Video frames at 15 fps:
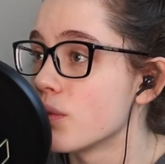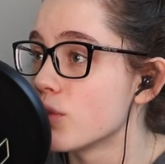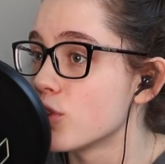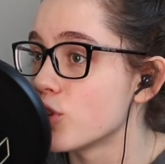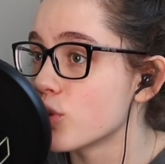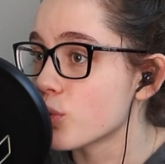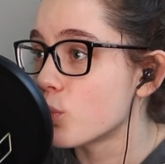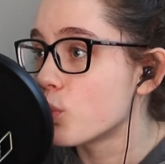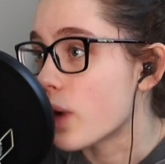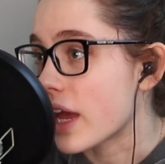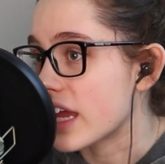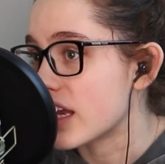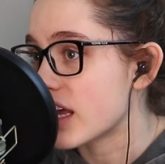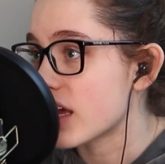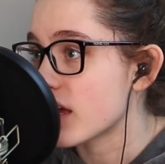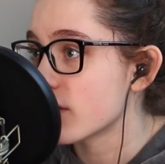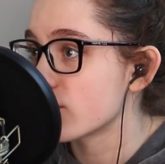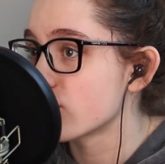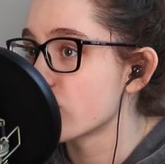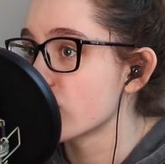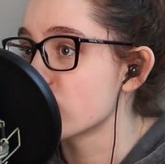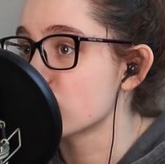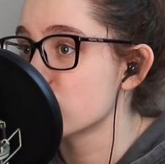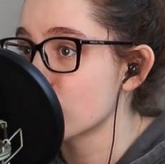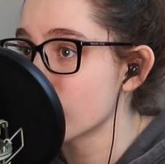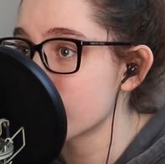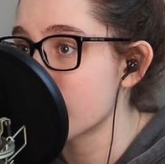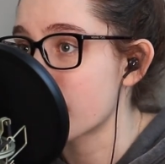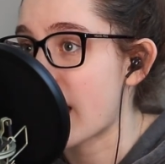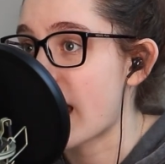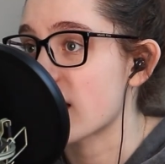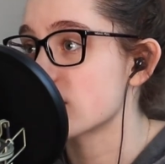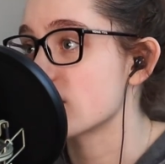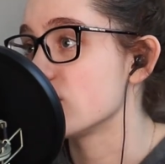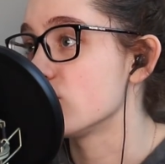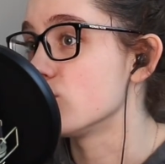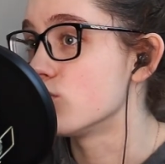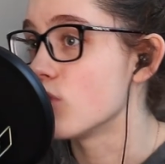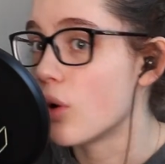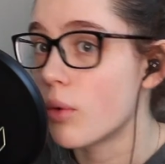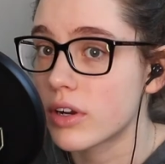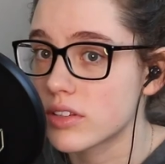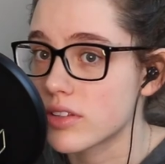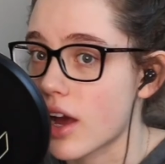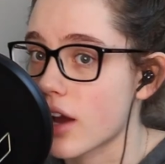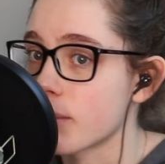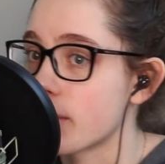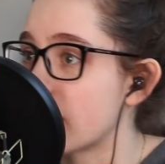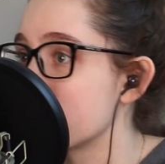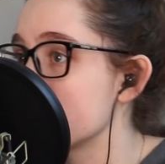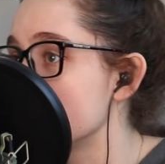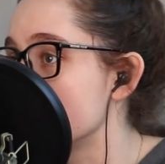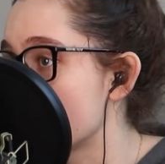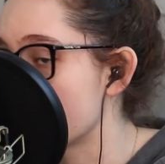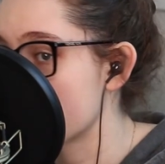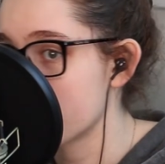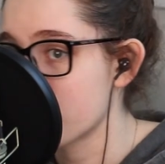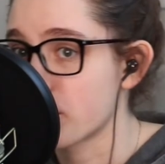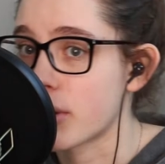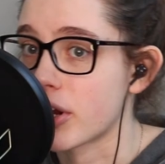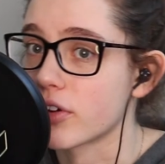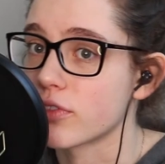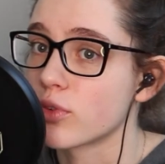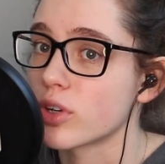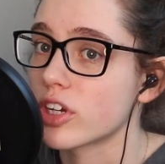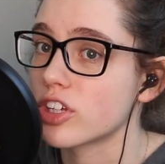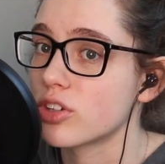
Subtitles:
you're waiting for the storm to pass and you don't want to talk about it. You don't want to prepare for it.